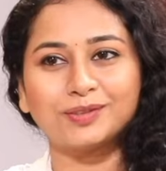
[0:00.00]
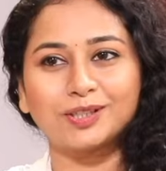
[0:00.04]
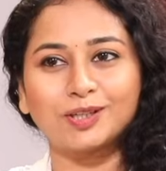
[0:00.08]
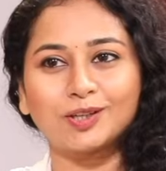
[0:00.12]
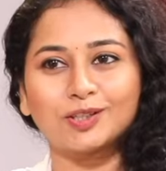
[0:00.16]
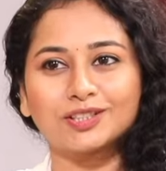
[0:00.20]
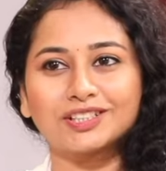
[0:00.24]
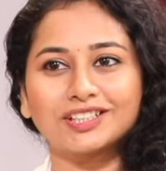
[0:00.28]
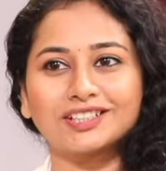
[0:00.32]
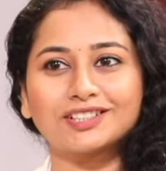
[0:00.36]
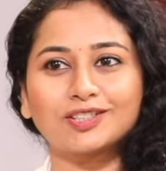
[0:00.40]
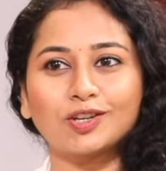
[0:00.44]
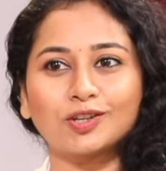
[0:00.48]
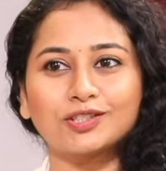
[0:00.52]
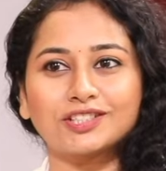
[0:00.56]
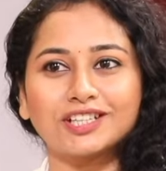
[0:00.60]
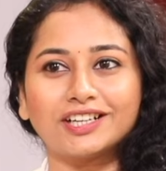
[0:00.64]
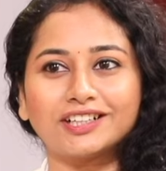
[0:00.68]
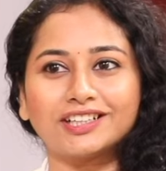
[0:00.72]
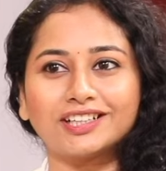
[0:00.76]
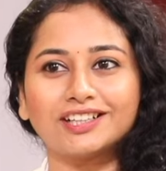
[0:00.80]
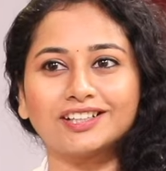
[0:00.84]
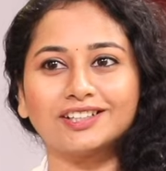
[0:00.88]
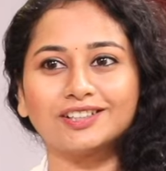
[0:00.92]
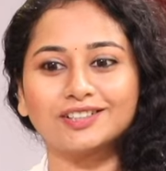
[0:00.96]
Because the
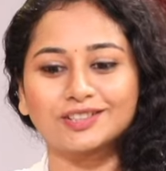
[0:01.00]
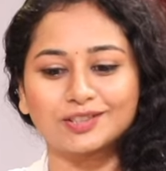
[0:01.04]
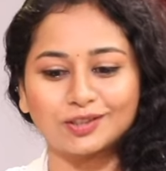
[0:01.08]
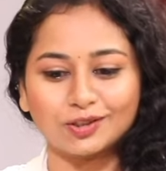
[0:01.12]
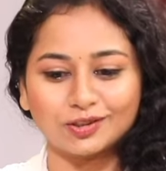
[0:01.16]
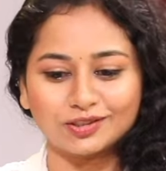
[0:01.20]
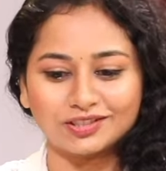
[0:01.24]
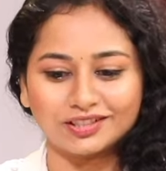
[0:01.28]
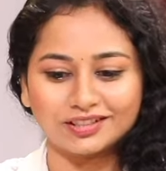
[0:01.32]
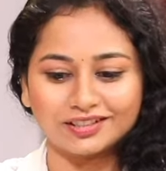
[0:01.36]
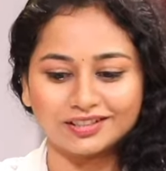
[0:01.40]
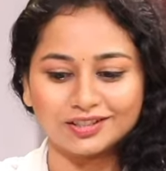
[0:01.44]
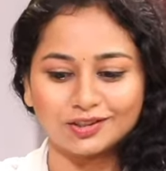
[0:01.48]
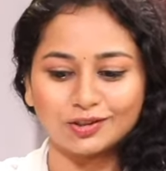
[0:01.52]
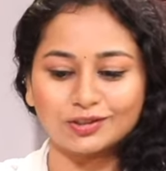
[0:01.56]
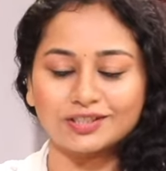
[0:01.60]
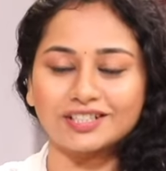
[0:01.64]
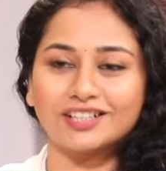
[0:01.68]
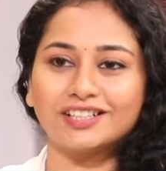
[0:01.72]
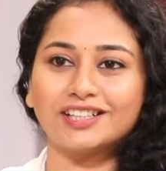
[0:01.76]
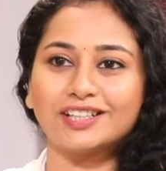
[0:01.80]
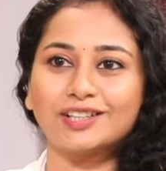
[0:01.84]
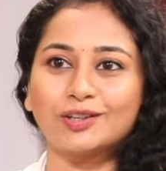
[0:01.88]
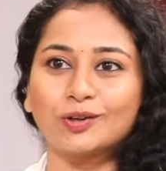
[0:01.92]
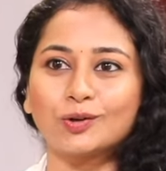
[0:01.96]

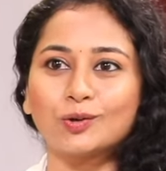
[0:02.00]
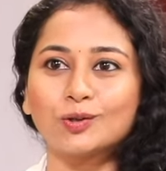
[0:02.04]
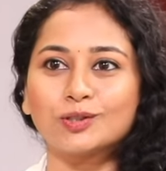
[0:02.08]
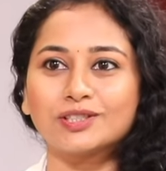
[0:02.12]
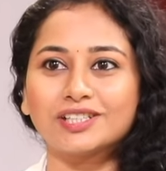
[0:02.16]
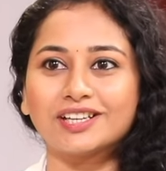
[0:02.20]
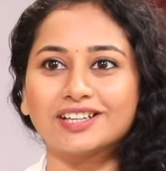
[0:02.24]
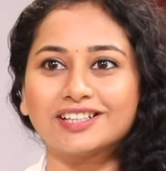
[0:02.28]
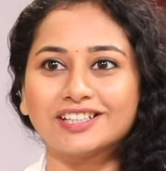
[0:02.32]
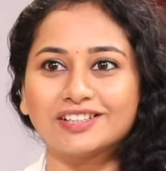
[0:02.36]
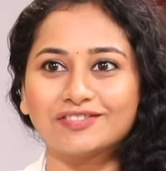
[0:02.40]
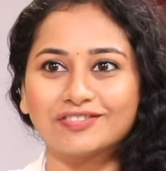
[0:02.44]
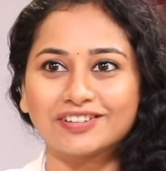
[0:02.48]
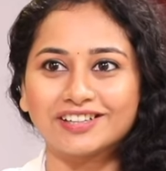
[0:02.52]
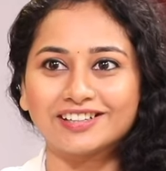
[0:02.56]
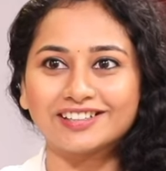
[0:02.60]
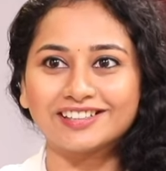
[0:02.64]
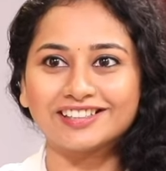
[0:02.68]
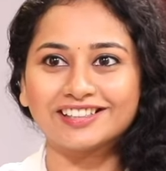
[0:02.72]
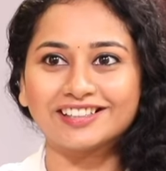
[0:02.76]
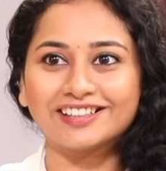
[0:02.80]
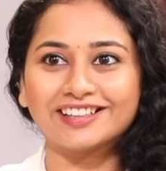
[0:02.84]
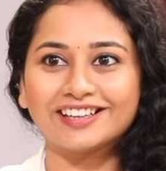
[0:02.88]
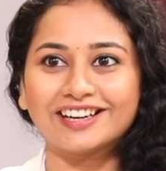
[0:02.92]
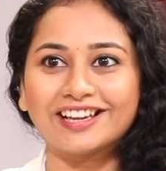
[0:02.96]
society rules are different
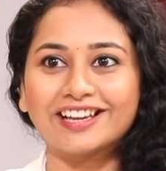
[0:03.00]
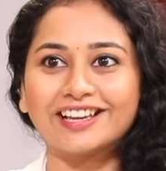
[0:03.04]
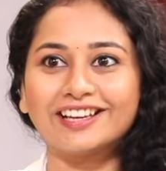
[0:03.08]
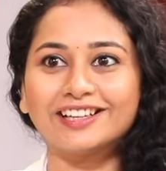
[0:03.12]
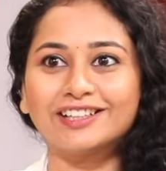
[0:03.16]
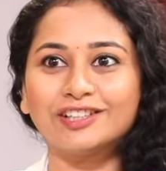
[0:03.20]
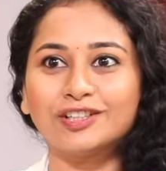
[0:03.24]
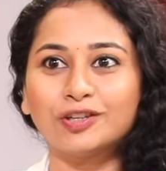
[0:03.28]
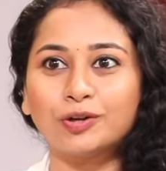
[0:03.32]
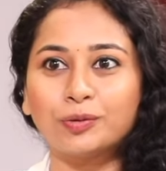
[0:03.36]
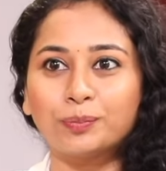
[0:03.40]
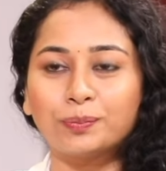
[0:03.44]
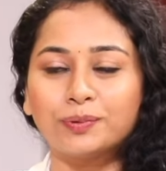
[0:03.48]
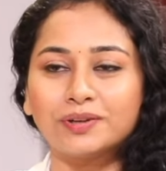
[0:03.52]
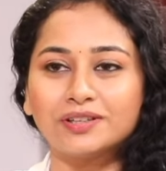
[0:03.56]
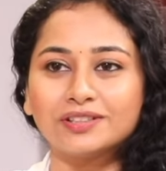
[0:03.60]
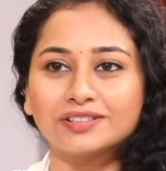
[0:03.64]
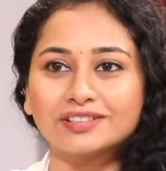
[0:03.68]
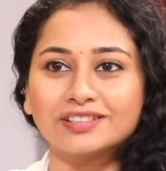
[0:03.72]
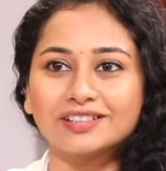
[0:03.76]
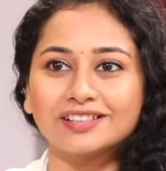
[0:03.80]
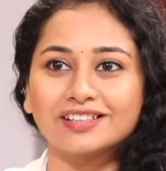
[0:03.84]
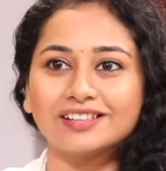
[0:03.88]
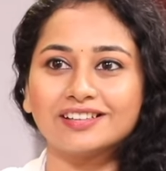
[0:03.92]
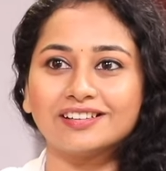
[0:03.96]
here and your
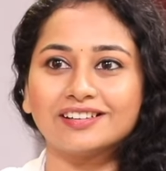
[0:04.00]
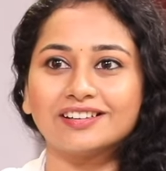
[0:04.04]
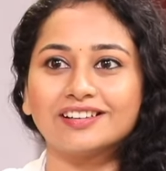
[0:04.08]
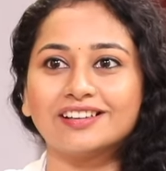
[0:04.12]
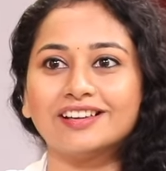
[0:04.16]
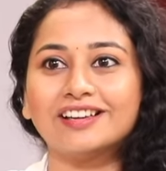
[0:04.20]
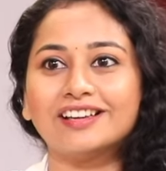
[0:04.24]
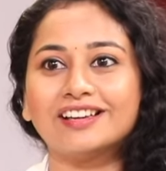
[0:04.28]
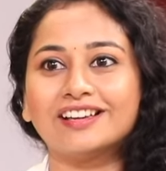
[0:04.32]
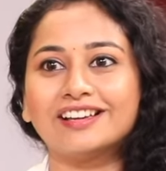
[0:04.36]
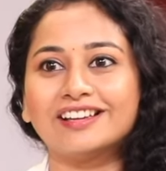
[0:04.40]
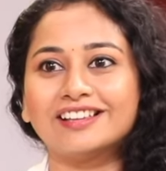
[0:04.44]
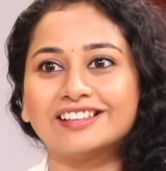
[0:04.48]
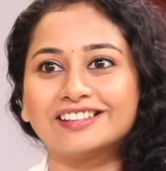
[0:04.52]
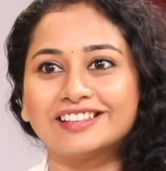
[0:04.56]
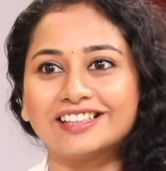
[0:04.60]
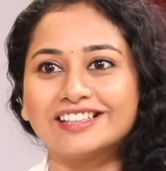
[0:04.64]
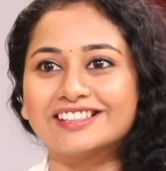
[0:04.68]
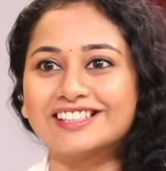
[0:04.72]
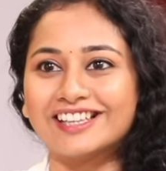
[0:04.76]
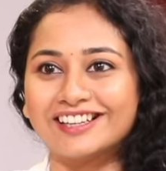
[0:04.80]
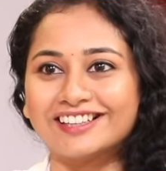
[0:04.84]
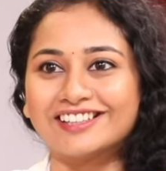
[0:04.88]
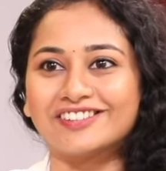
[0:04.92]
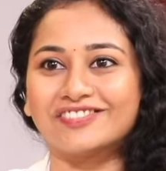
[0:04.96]
personal things are